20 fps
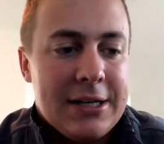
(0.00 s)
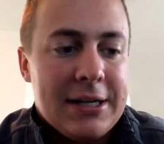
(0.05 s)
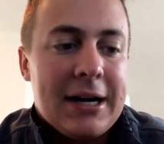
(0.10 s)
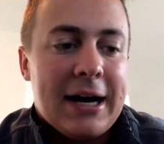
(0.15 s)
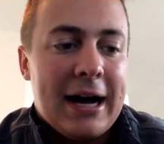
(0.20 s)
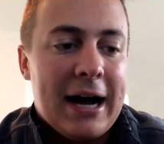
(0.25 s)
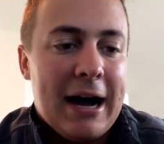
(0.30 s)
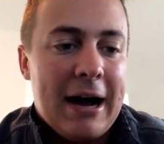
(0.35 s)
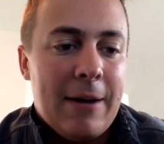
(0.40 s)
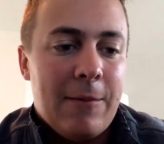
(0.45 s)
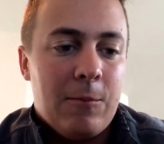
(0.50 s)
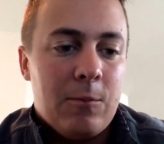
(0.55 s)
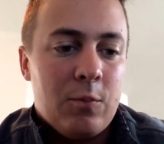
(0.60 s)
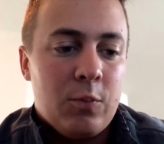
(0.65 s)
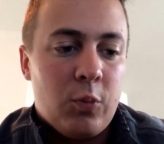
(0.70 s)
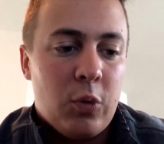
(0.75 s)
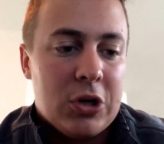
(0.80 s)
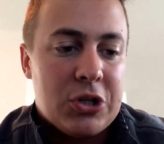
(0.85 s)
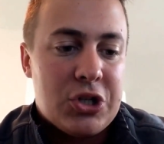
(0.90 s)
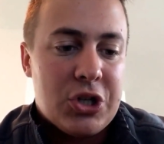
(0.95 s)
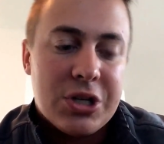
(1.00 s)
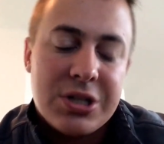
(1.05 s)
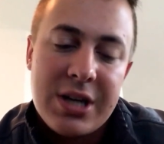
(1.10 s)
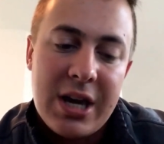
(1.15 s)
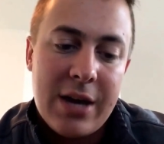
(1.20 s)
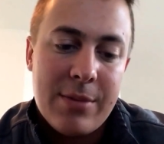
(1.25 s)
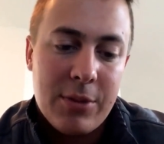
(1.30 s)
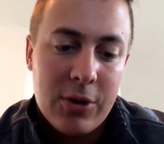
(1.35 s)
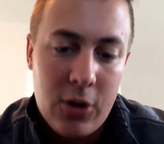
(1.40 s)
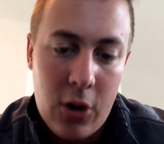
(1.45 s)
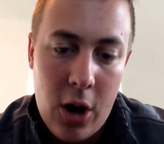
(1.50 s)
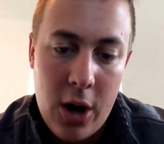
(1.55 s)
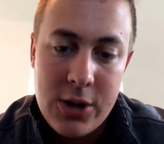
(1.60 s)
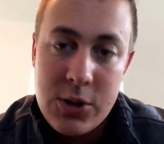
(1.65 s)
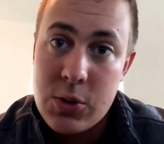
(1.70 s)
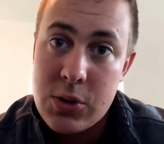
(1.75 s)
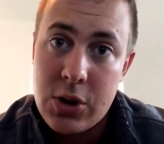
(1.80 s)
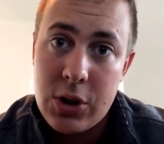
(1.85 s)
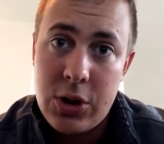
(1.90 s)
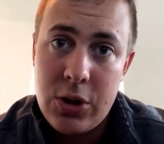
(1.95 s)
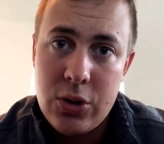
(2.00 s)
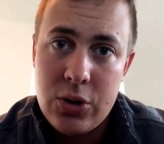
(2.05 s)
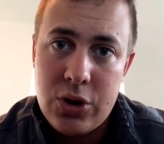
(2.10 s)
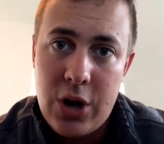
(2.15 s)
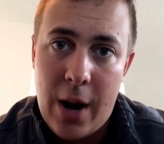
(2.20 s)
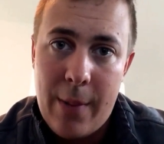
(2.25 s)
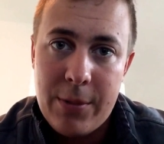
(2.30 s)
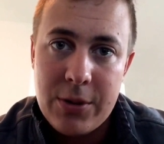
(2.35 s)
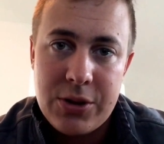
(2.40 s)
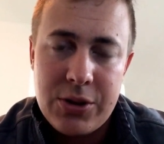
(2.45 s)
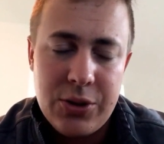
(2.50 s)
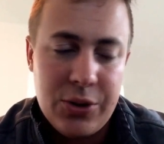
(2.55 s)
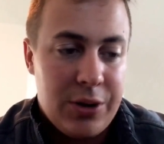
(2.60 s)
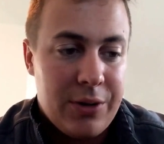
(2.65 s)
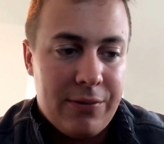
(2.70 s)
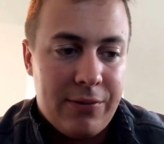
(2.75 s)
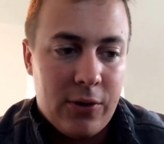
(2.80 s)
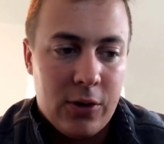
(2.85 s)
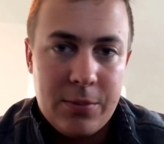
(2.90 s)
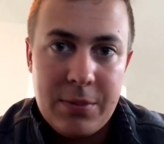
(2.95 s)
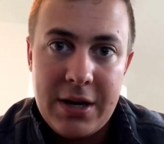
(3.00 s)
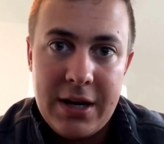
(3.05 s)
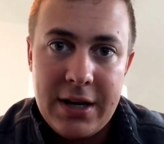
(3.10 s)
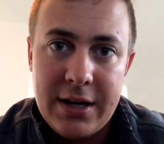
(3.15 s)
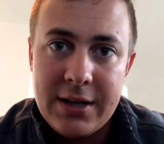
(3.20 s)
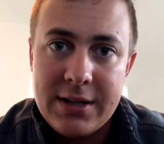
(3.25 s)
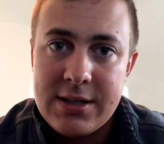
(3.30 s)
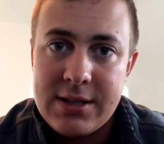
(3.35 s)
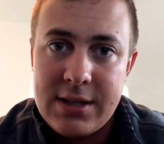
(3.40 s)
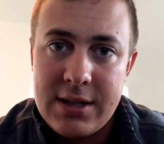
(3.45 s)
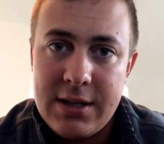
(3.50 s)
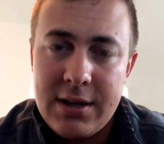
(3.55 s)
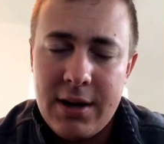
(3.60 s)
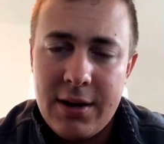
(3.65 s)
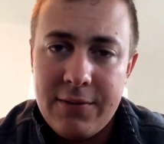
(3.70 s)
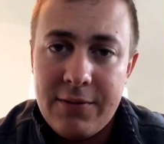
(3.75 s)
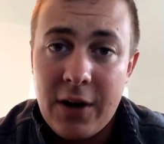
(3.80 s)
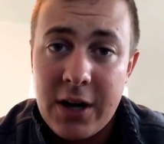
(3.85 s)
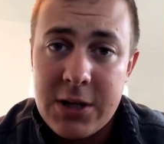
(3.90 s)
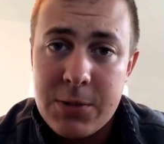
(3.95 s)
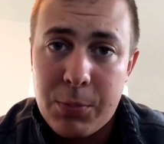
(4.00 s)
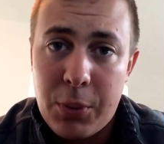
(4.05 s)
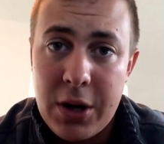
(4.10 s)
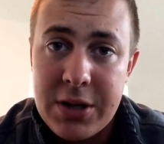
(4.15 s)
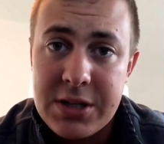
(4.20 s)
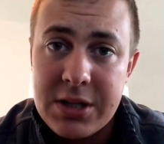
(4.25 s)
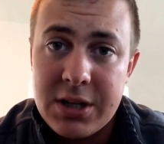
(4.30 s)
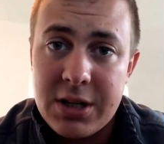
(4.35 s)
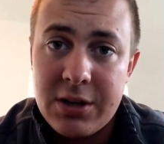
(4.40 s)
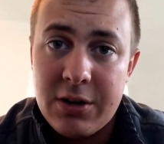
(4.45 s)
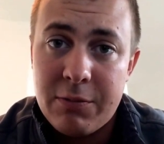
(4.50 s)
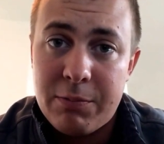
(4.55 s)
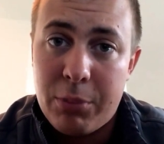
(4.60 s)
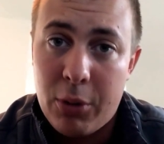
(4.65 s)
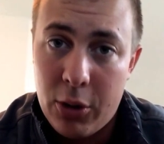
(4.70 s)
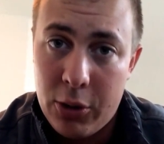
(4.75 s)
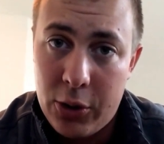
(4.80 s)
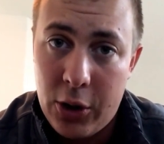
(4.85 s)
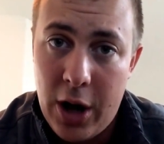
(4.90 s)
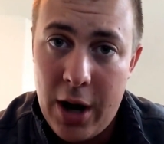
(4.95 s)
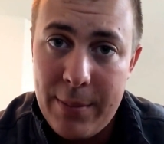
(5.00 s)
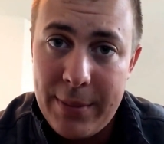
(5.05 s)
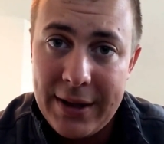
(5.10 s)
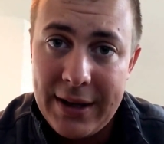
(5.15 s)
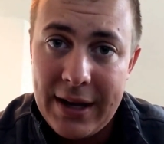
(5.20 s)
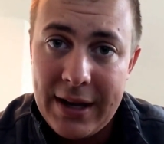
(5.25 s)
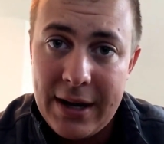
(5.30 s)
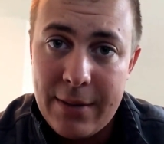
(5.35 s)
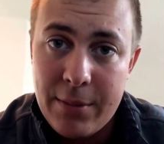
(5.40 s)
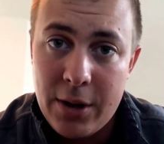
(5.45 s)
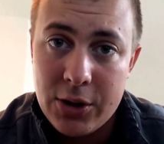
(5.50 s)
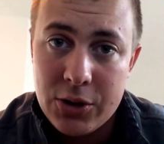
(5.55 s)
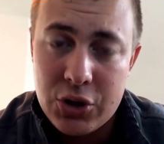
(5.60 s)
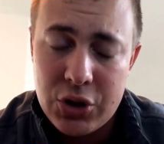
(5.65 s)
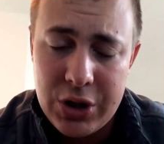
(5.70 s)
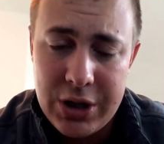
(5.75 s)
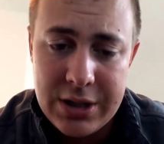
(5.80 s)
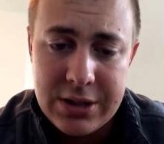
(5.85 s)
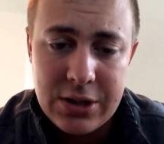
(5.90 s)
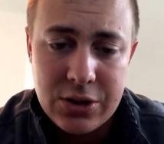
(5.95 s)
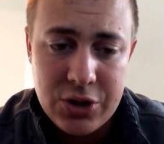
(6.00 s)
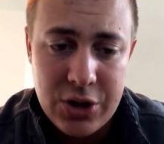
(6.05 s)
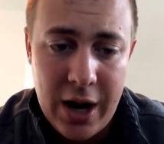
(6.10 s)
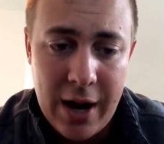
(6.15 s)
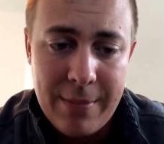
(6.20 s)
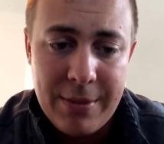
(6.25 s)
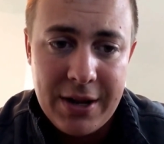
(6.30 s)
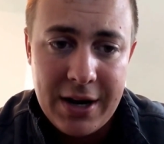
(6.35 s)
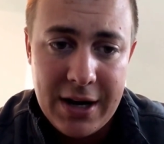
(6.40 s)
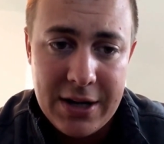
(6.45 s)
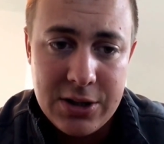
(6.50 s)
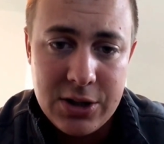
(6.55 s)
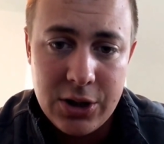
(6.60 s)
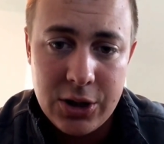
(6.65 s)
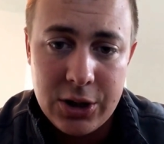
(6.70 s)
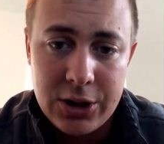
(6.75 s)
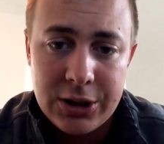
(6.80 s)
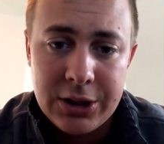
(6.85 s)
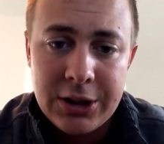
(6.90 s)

Um, what just came across was a huge opportunity for me, and it's the uh, vice president of programming at MLG. It's a job that I took,